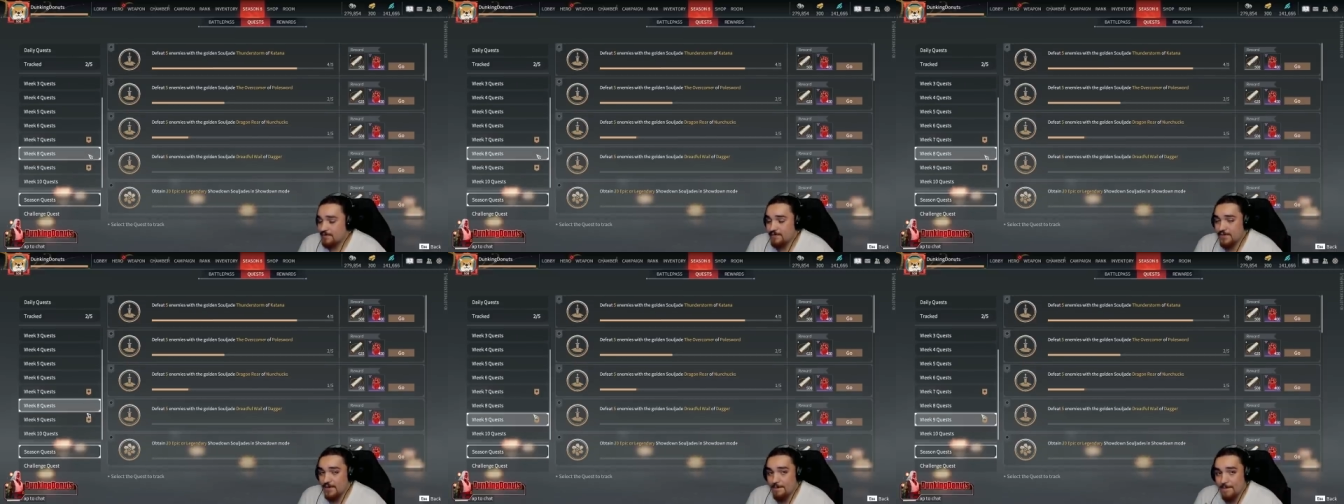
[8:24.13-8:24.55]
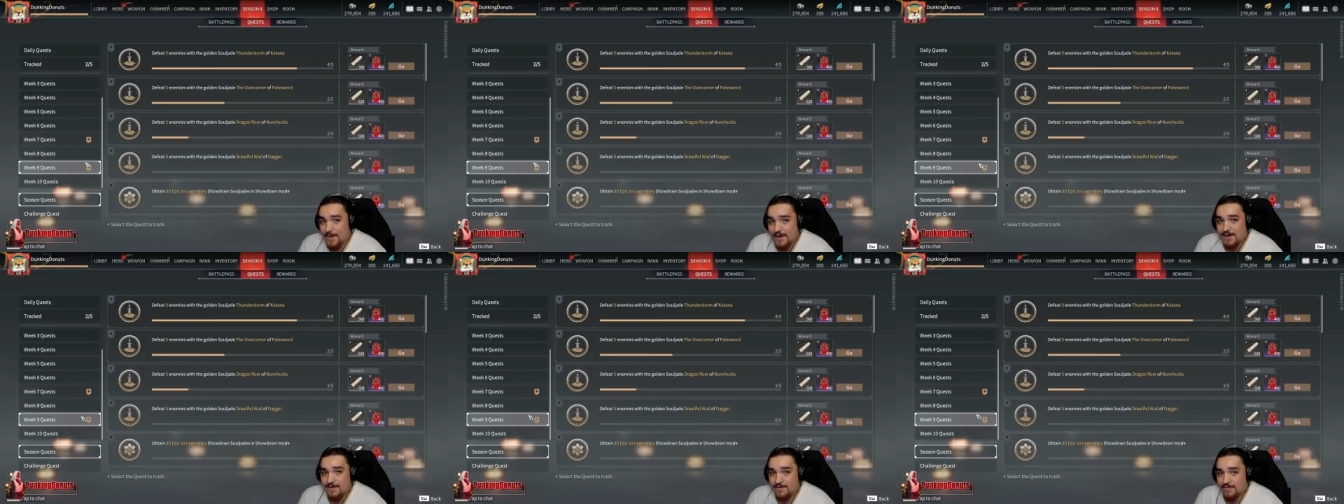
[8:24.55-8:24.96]
the
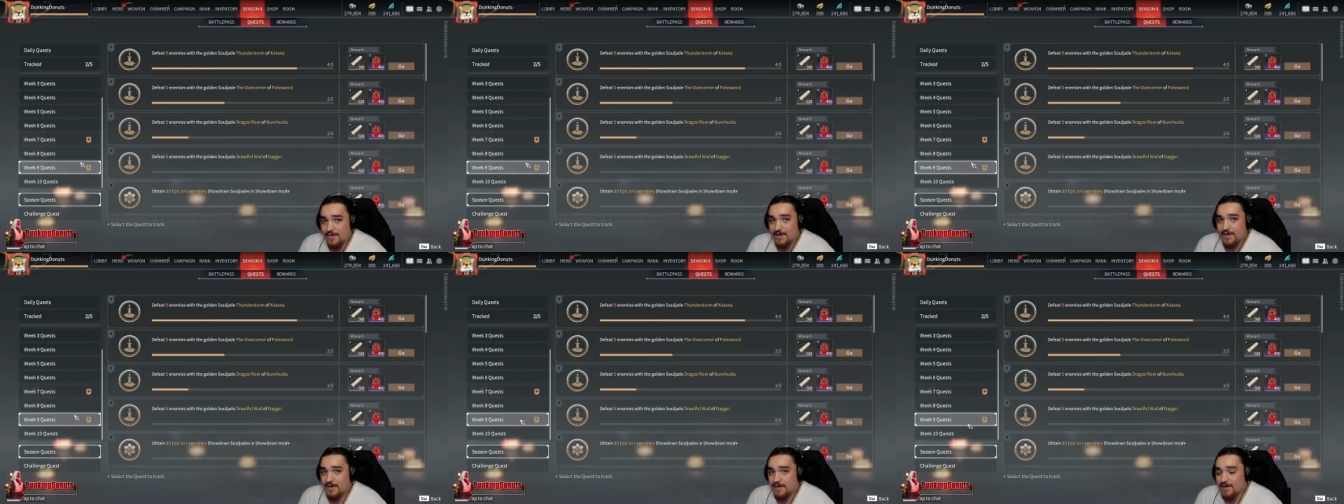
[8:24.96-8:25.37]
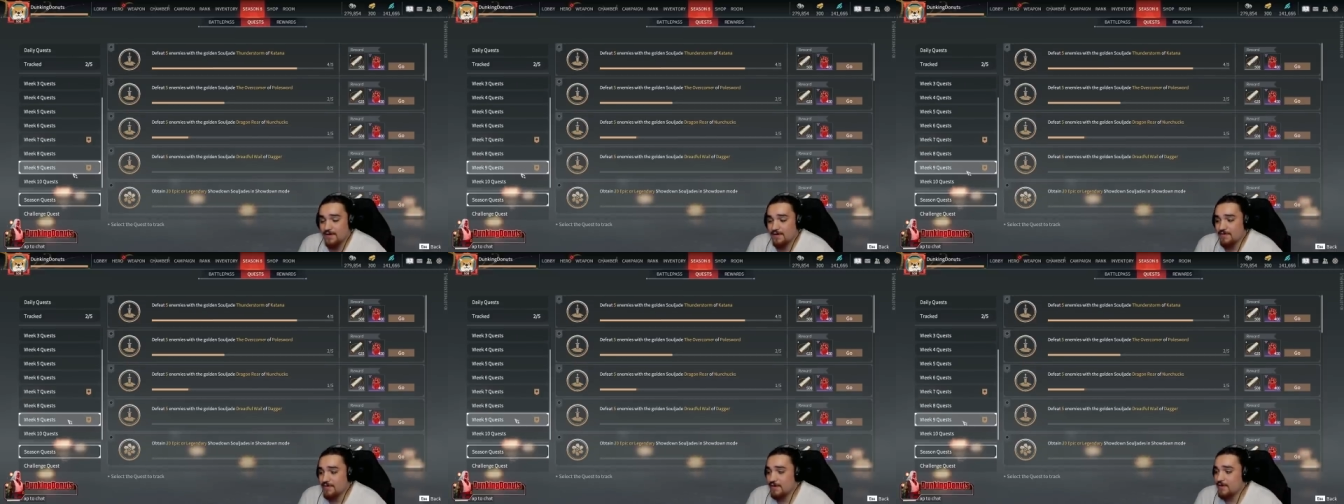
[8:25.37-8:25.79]
main thing
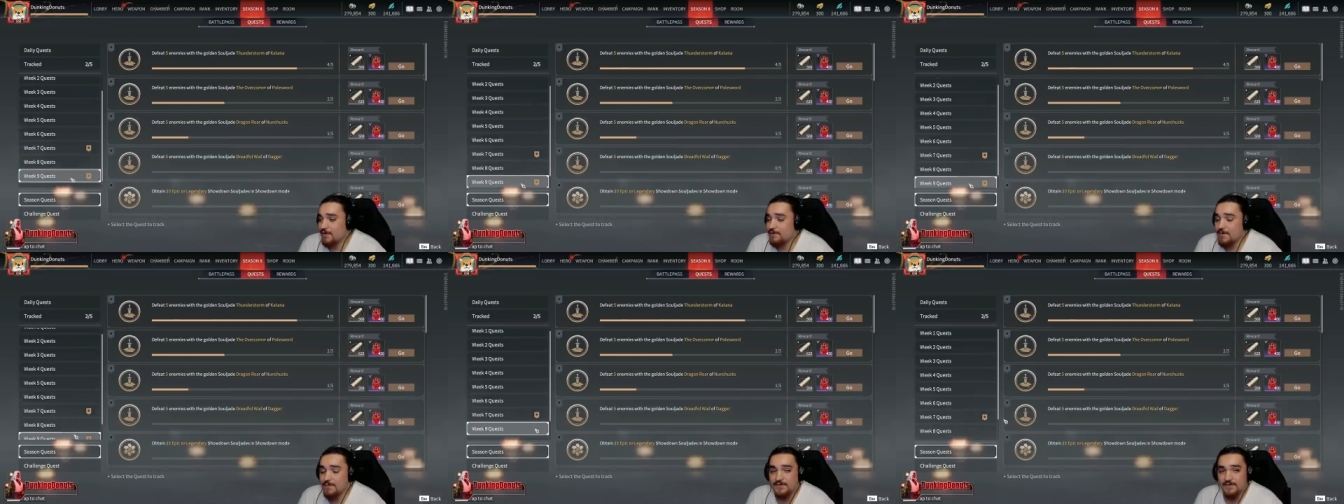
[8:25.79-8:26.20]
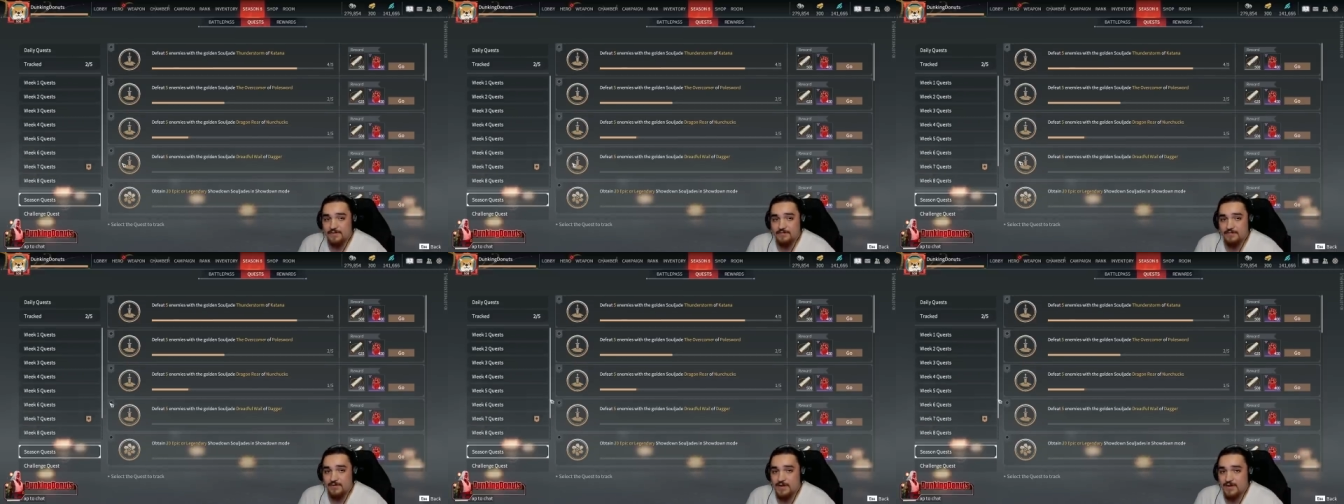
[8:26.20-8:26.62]
here that a lot of people
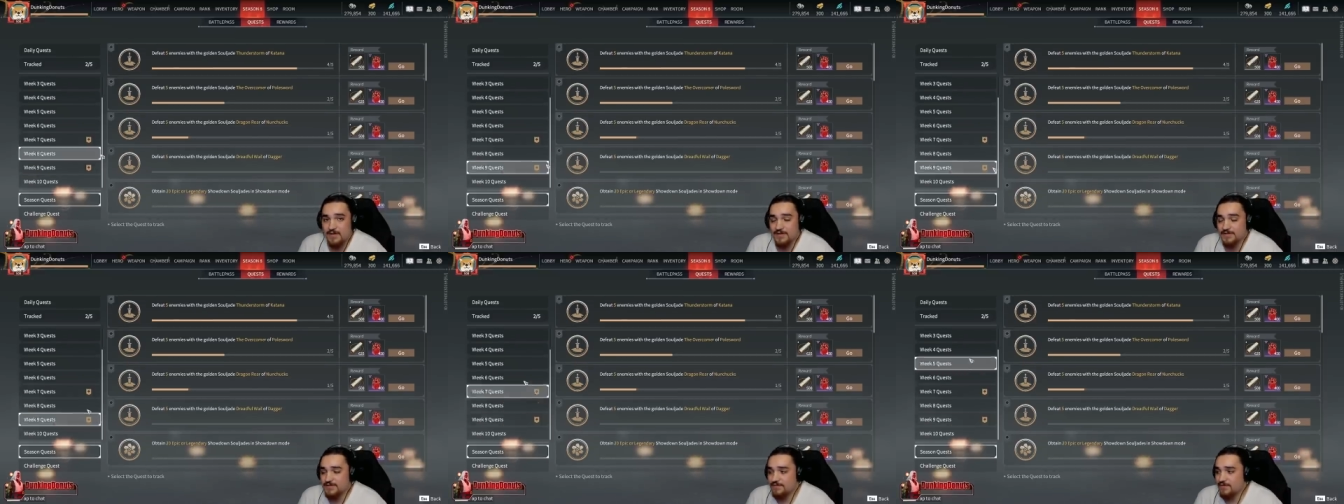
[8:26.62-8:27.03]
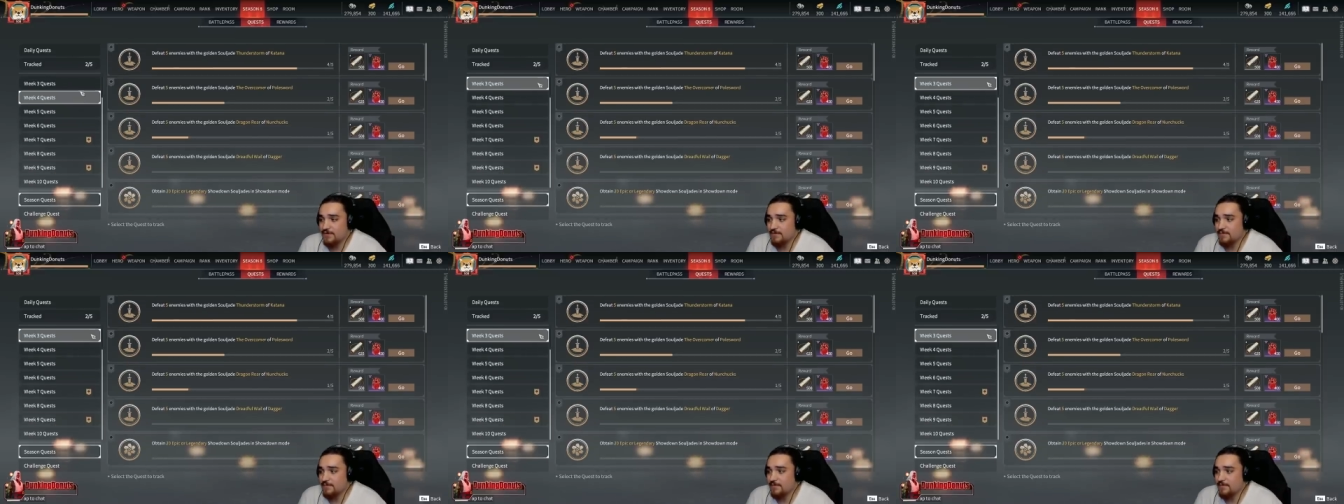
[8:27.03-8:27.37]
didn't realize very